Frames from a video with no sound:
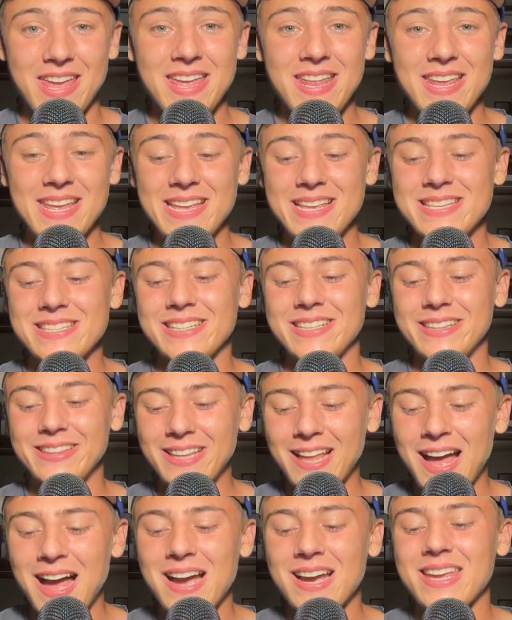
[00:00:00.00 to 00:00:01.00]
It is
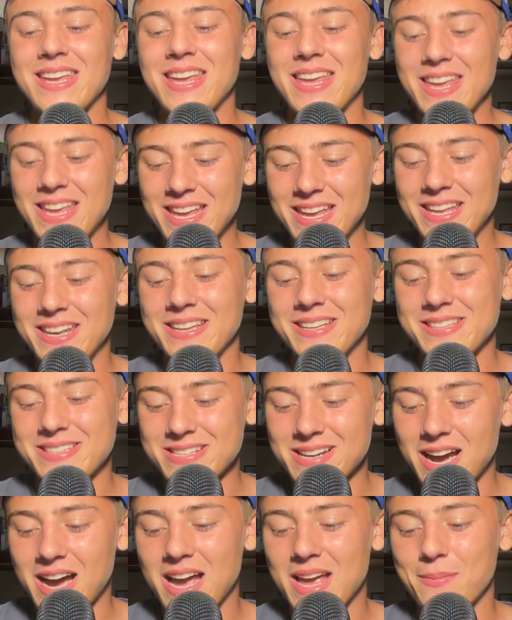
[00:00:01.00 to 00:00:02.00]
lock-in
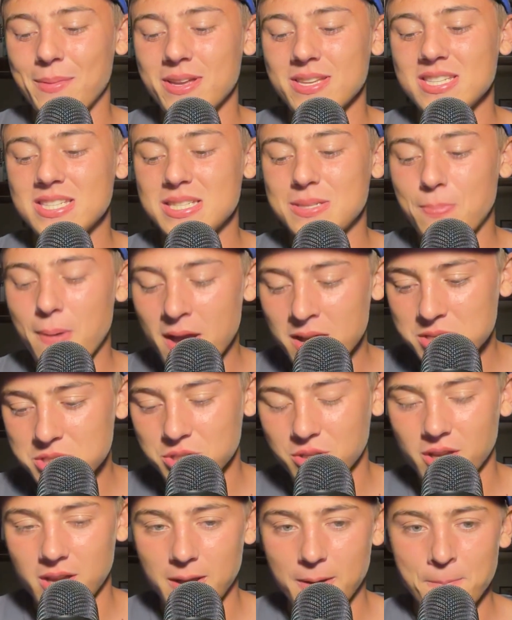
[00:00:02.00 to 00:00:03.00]
time,
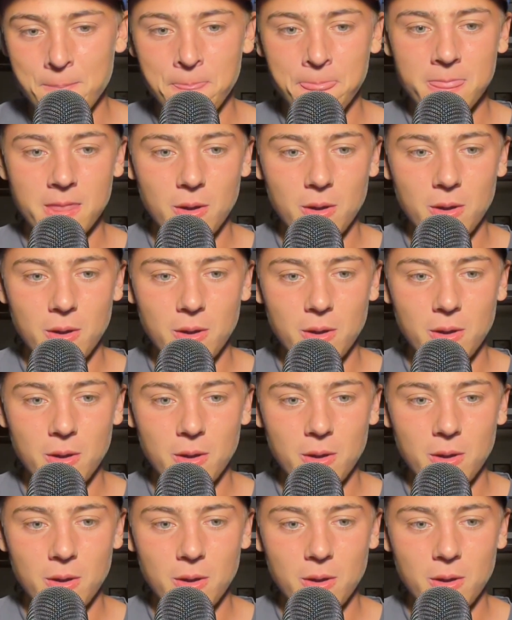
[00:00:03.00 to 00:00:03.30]
especially